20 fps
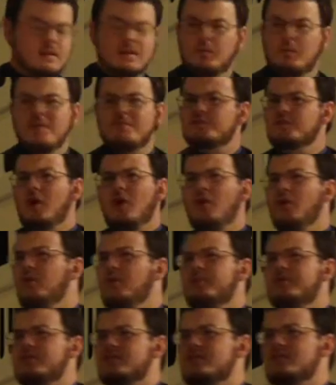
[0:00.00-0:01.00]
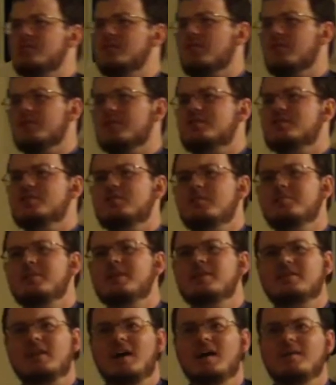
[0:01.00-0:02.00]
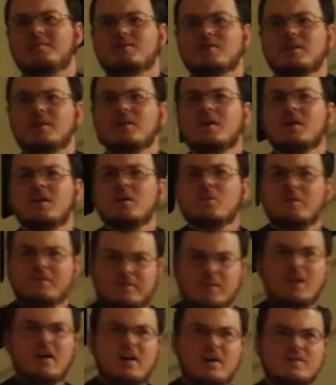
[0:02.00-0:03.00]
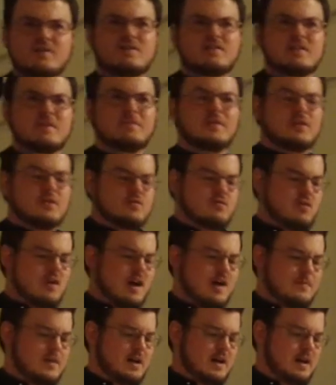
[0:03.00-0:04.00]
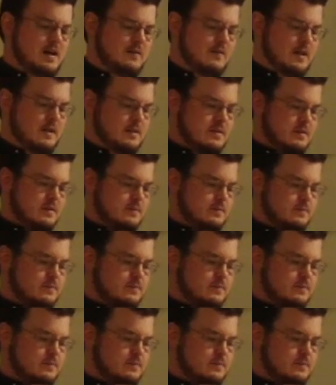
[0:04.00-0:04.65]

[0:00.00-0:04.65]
Now, we've told this story so many times that we've lost some of the drama of it.